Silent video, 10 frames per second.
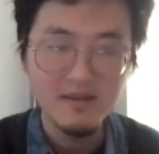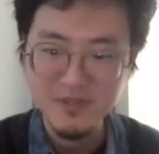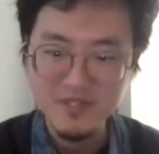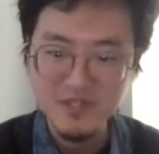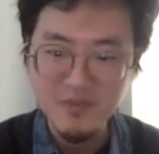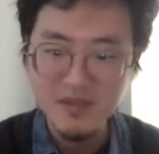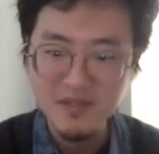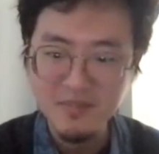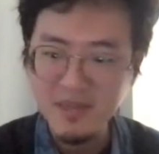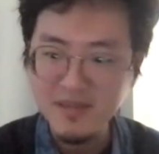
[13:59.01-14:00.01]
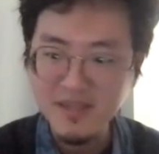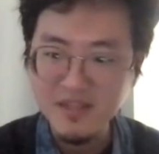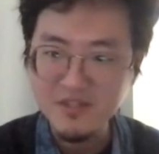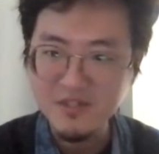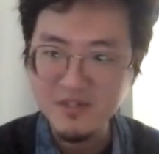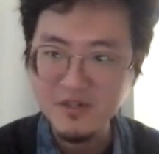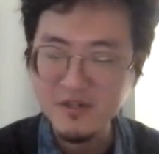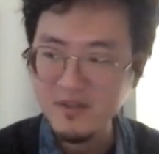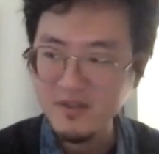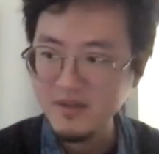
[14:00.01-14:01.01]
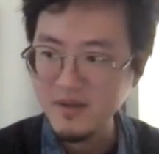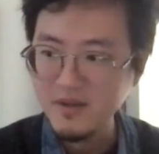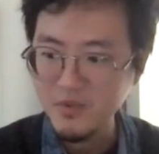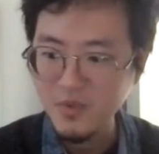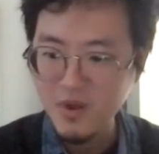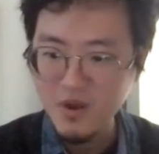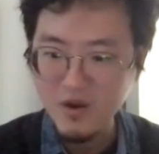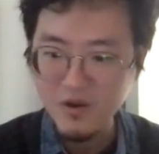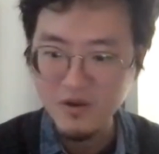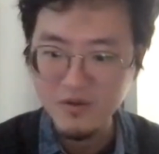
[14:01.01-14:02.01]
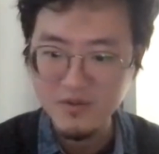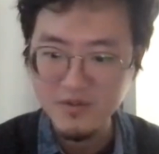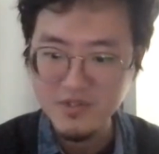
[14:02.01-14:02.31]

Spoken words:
You are surrounded by nature. You are